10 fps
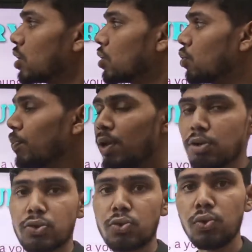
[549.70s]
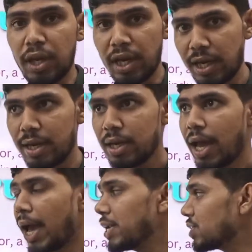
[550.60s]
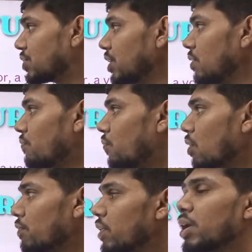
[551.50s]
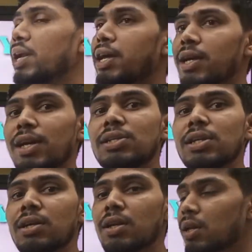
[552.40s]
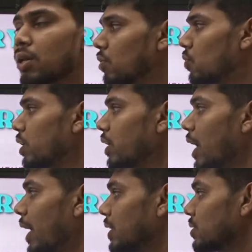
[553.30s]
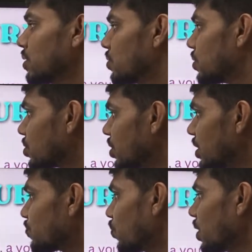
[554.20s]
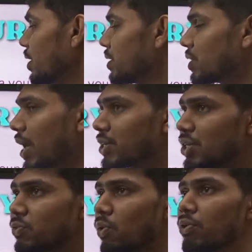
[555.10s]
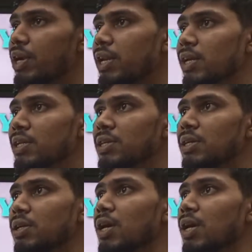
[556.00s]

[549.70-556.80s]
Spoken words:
who belongs to India, and she following Indian culture, okay, and she is protagonist and she is following Indian culture.